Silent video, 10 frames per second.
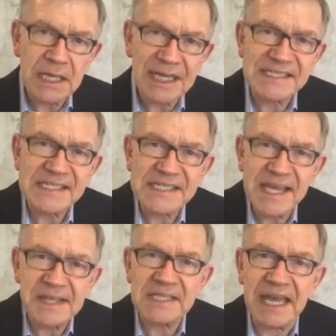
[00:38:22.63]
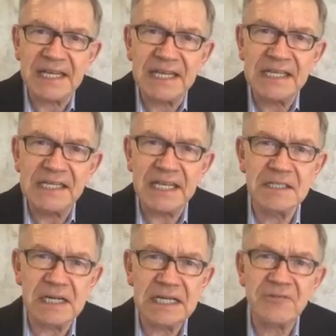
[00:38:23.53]
incensed and
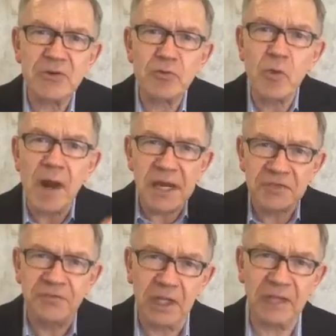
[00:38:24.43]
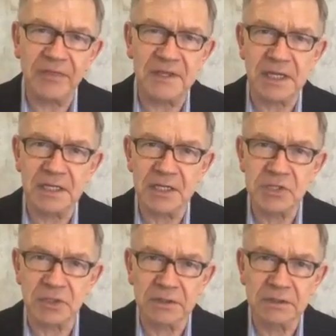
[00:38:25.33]
indignant and even rageful at this
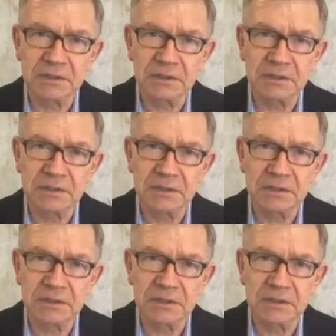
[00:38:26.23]
condition.